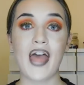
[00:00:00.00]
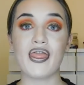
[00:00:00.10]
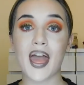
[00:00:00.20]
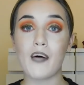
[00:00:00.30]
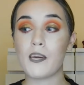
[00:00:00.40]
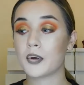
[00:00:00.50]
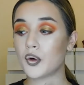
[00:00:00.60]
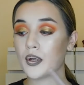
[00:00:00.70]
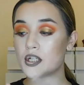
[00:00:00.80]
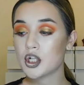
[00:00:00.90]
And now I'm
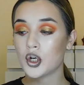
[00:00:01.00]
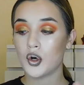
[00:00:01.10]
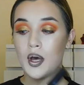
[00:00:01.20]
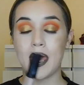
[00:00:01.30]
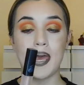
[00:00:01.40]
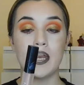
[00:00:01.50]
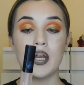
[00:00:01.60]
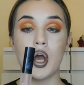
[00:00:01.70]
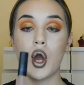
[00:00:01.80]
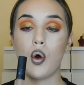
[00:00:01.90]
going to go
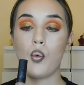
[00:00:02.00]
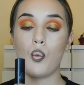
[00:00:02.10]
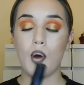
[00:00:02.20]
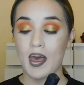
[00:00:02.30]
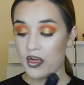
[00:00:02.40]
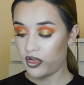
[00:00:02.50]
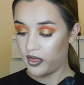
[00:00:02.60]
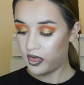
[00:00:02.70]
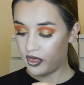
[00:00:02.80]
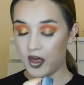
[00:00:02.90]
in
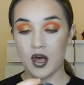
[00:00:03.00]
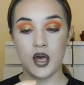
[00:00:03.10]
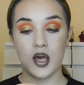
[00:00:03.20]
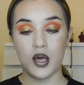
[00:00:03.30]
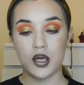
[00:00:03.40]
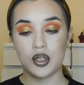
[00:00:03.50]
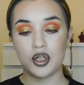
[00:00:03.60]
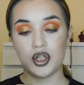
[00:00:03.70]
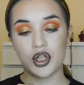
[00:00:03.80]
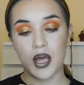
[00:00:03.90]
with the
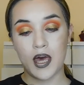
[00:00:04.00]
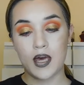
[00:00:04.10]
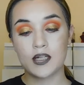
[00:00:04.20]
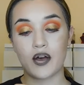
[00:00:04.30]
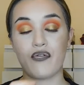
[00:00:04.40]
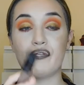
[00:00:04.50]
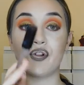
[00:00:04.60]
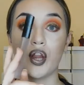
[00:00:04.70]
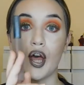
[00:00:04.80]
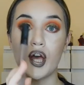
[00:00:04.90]
shade
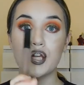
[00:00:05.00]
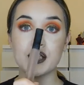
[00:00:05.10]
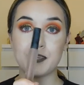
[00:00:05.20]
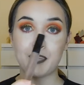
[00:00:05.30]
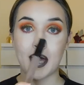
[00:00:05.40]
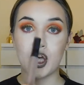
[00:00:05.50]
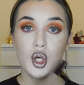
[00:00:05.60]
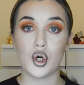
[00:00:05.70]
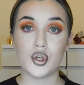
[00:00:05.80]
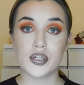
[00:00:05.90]
Flirt
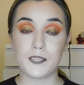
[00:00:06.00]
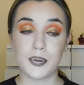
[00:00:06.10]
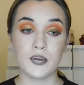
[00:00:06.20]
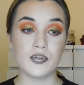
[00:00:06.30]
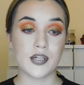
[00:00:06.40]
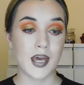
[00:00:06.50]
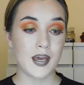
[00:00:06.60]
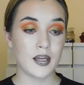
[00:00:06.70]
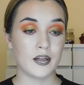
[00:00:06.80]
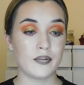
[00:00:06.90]
by Huda
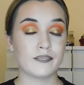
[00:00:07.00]
Beauty.